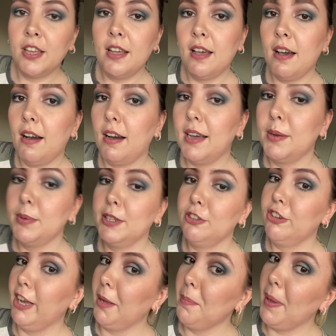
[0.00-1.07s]
I will check
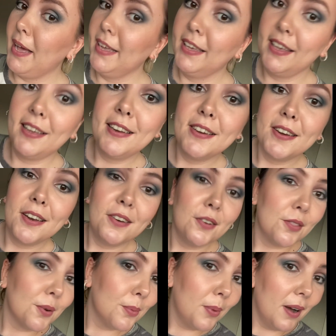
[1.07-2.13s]
back in another
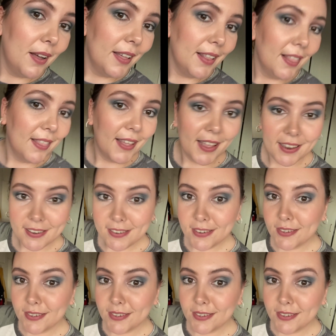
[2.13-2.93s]
while and